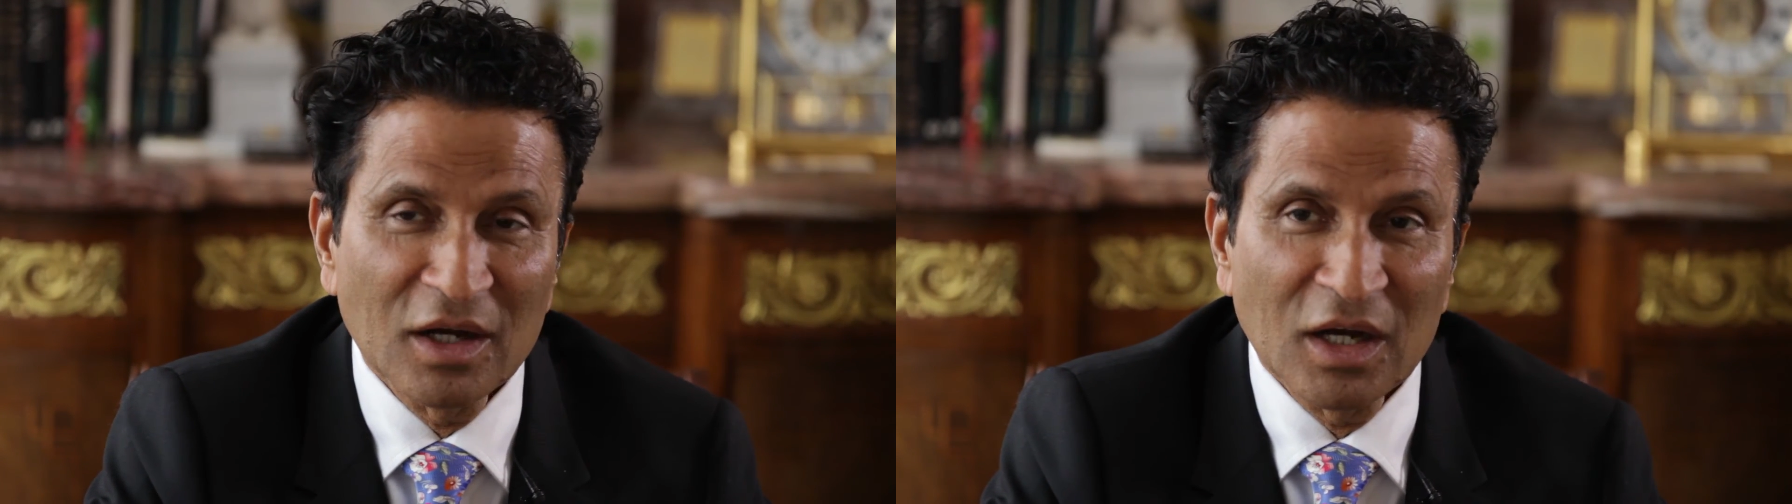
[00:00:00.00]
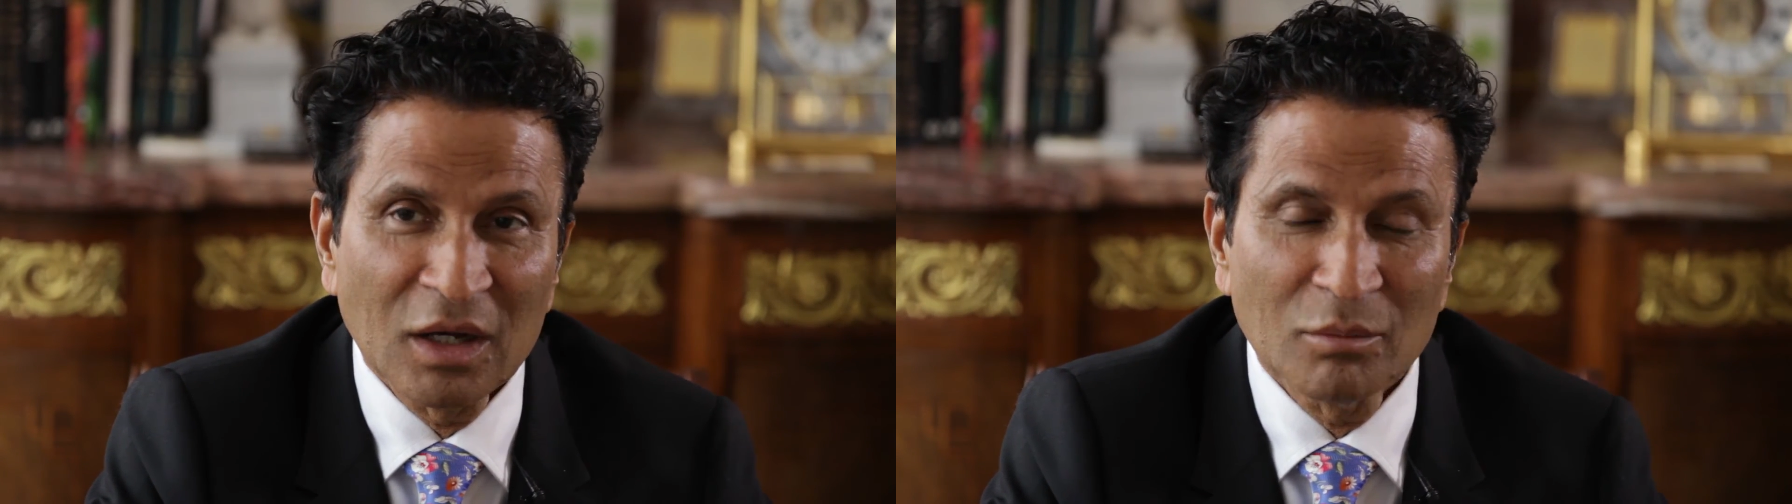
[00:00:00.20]

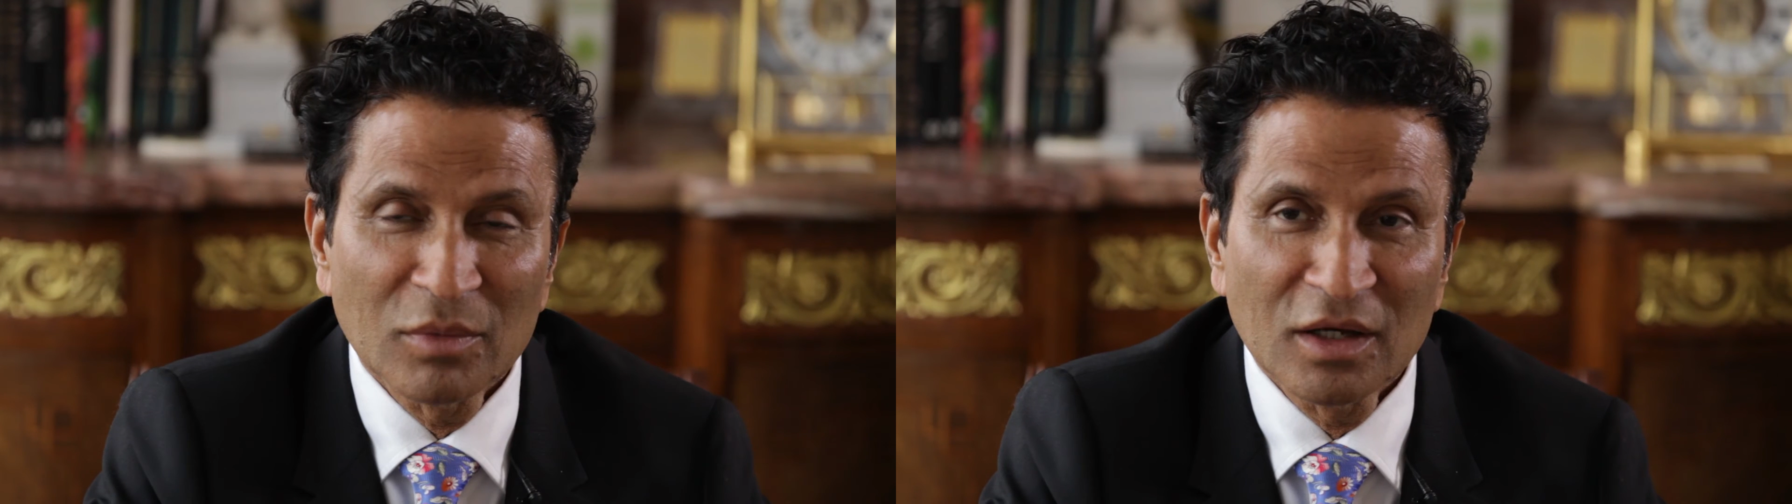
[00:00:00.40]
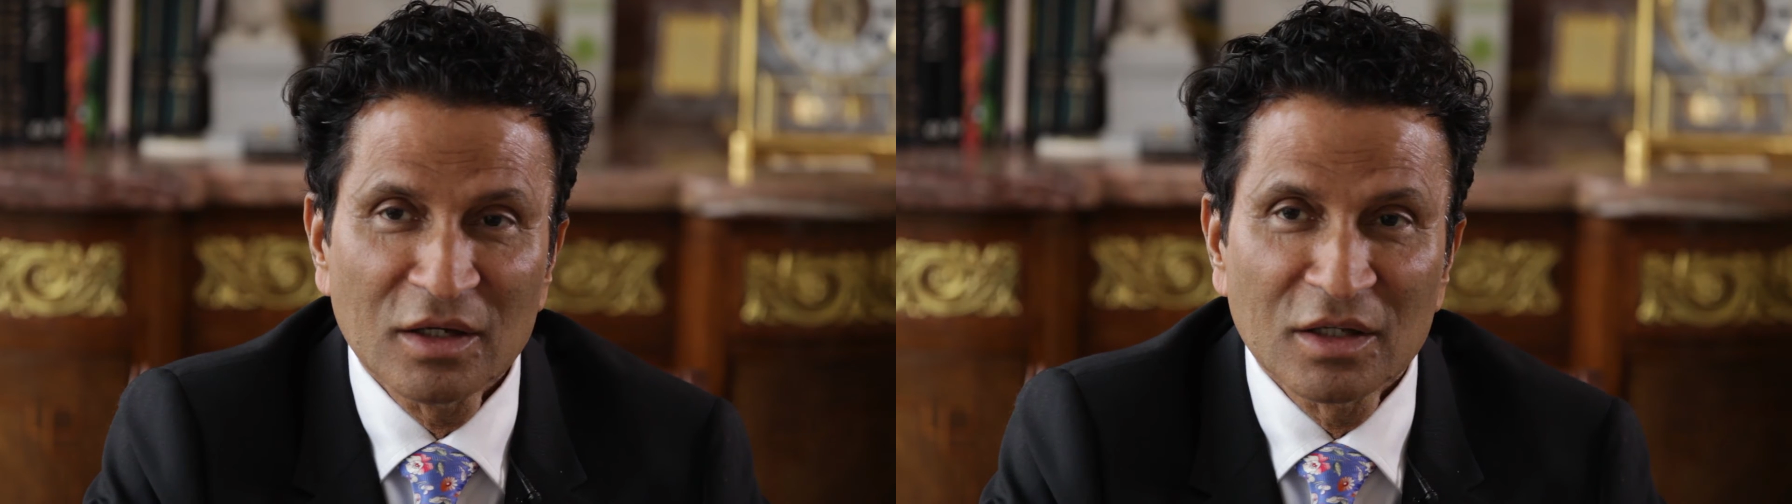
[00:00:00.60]

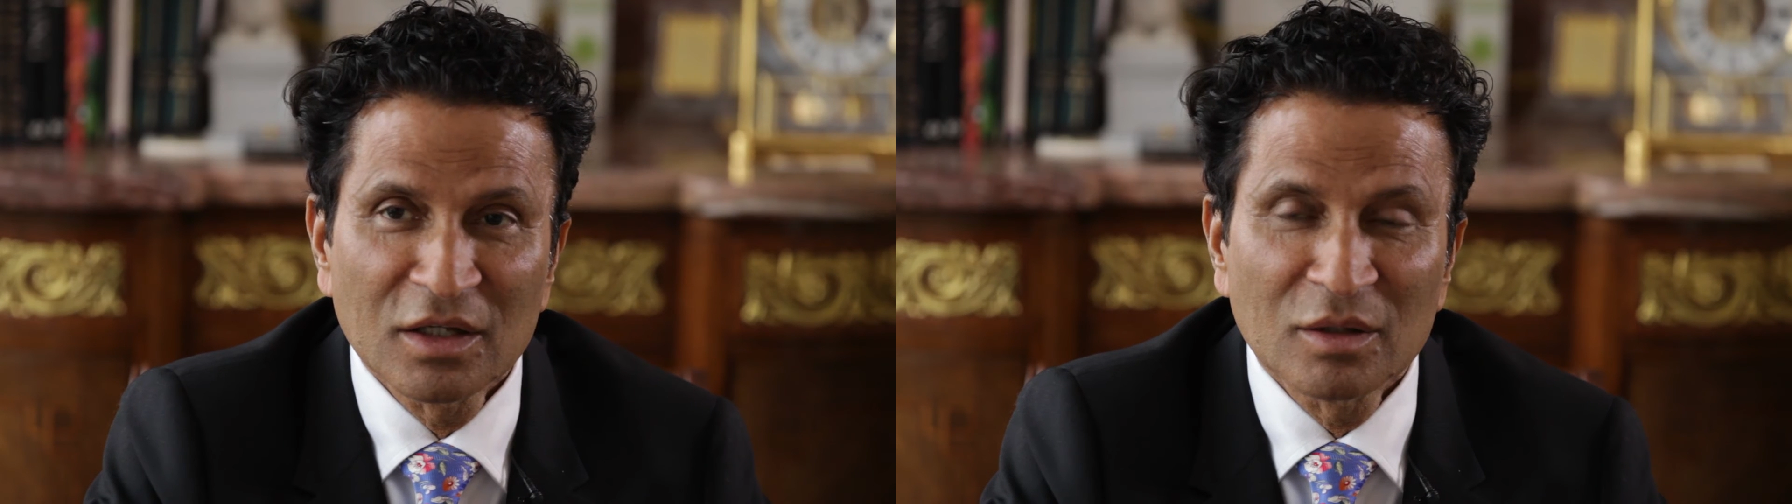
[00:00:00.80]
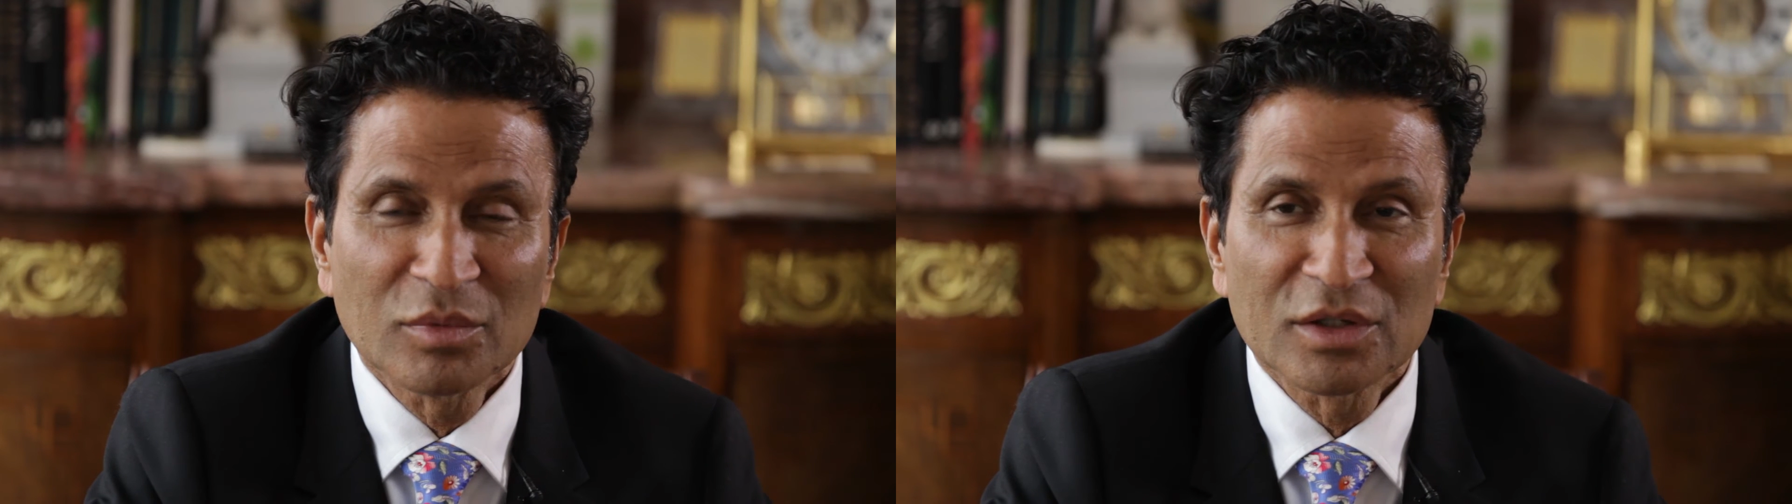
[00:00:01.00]
AMLA
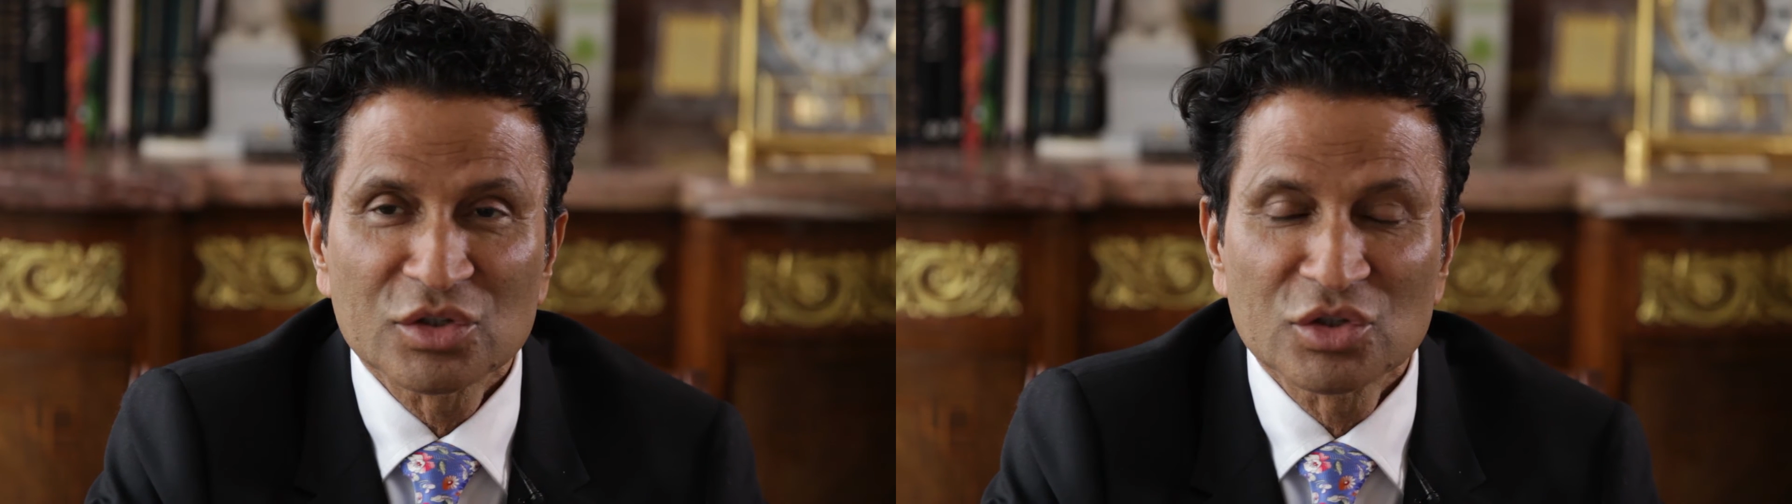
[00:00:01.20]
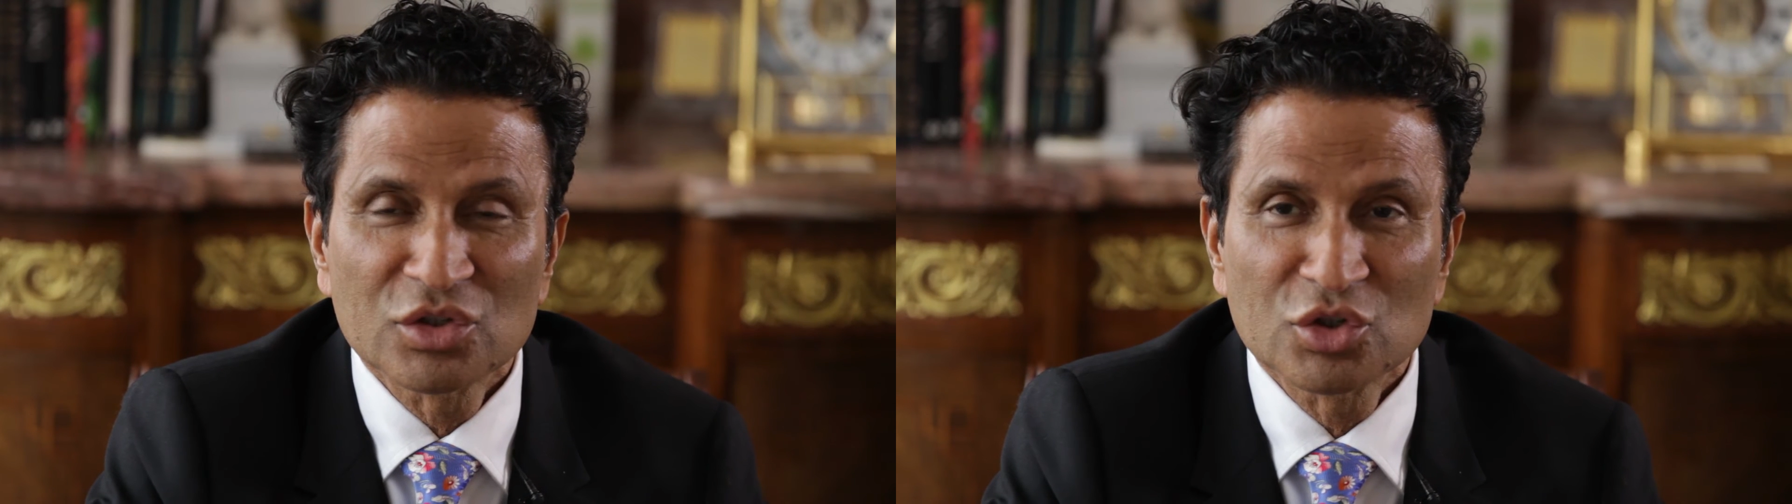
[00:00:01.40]

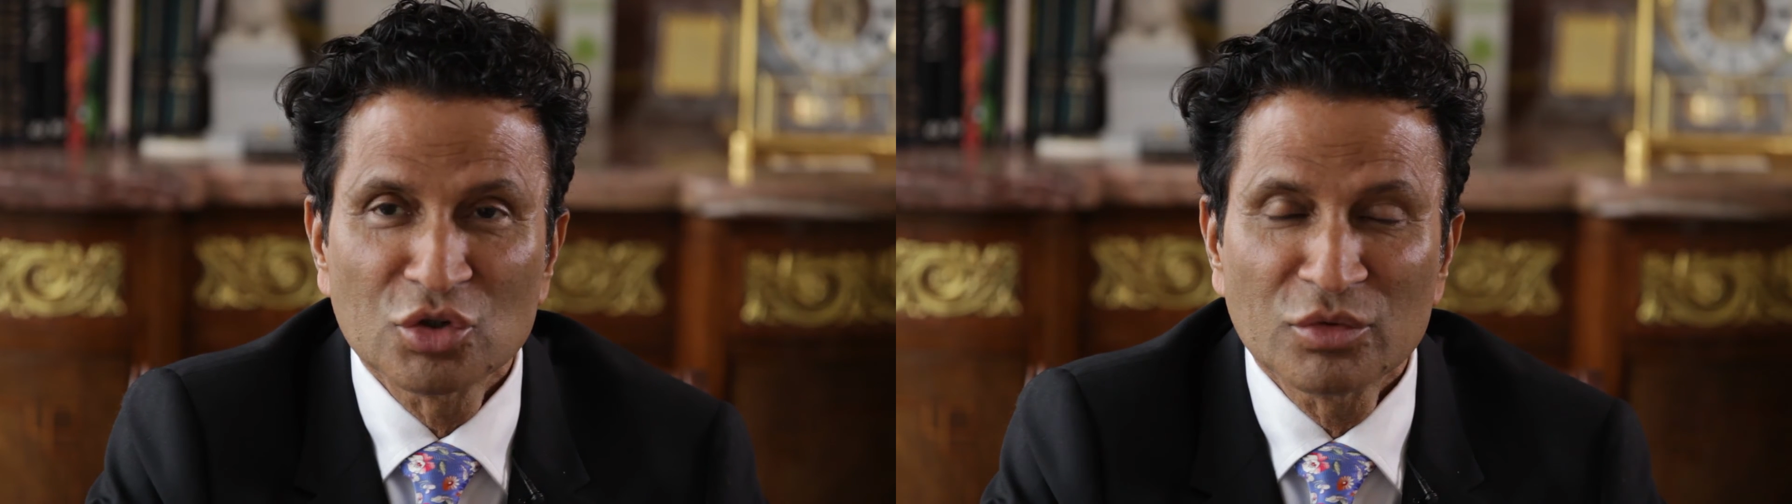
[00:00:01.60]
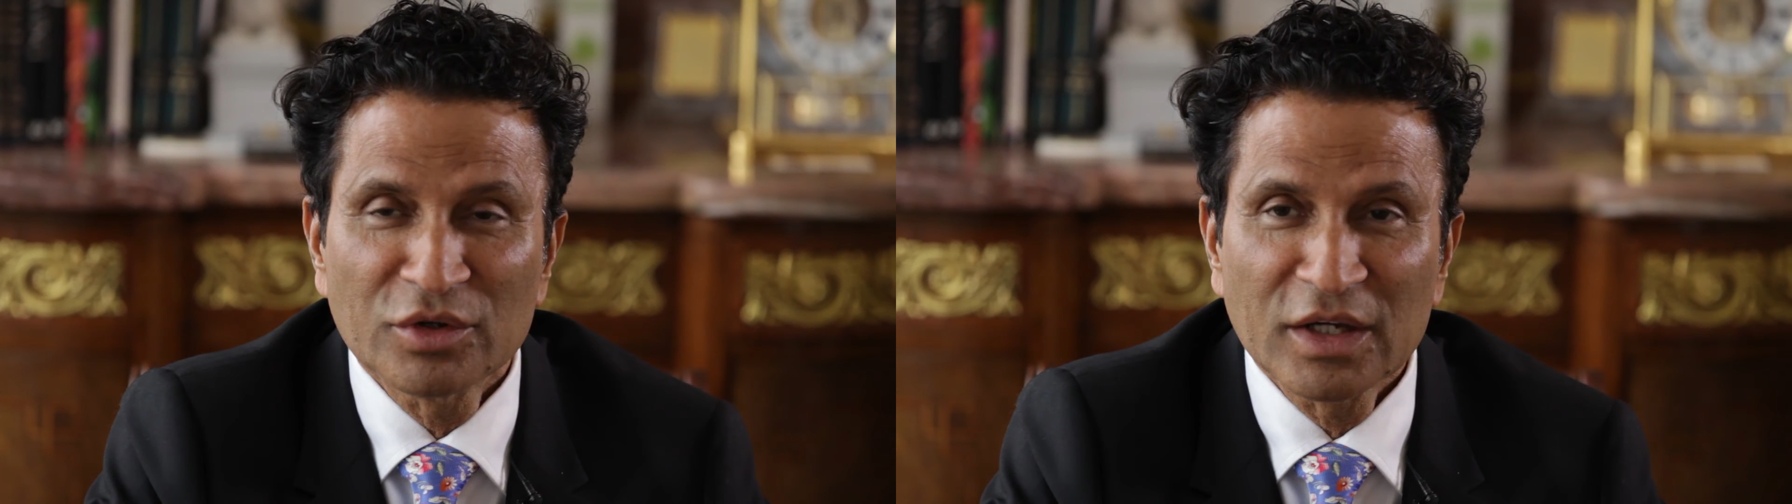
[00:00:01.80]
plus
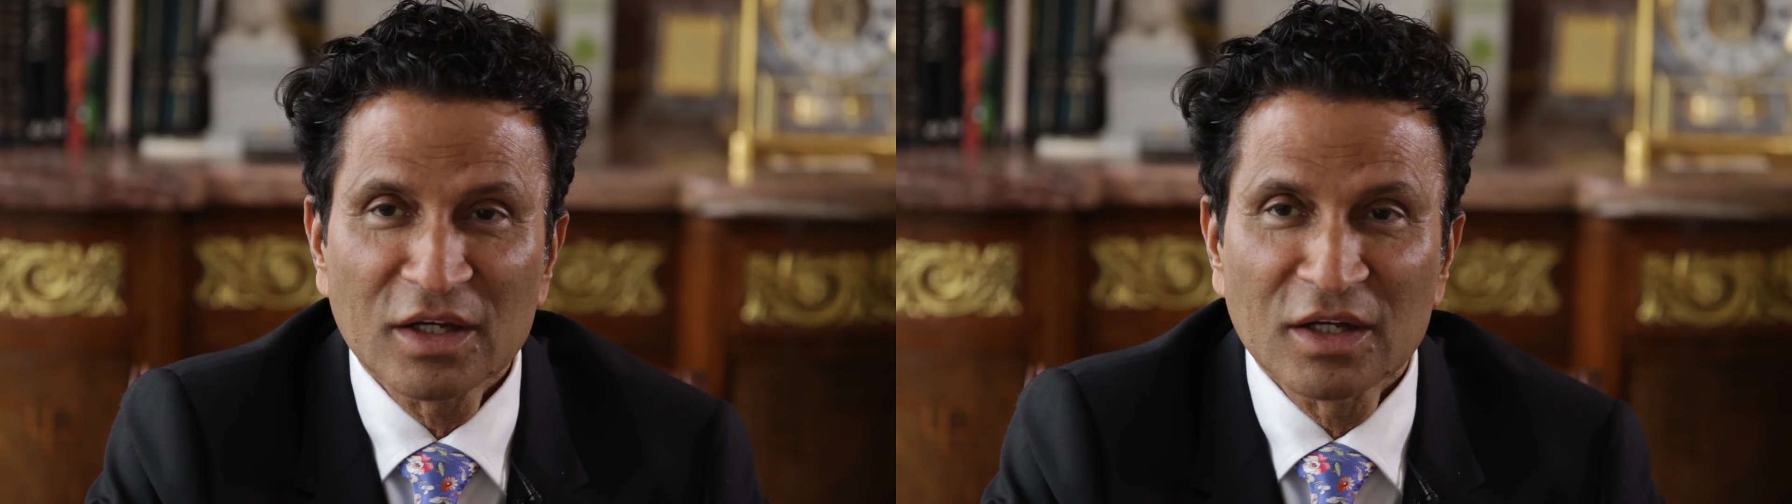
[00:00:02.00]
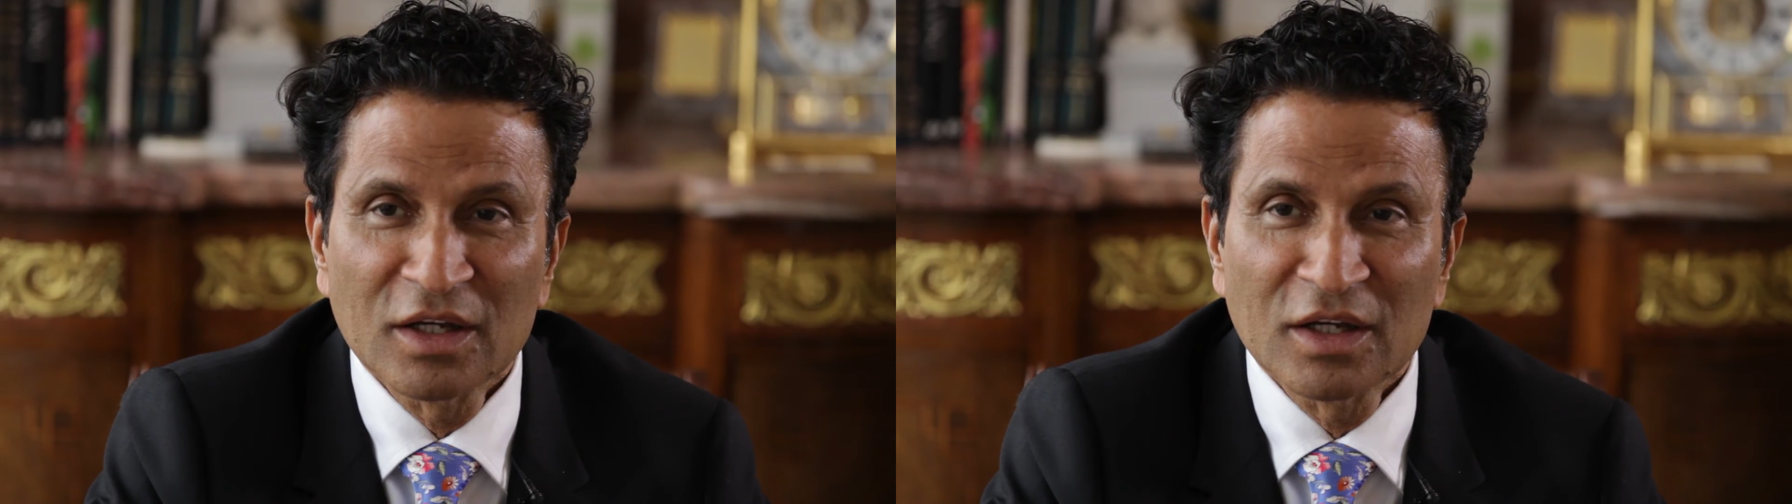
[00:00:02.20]
turmeric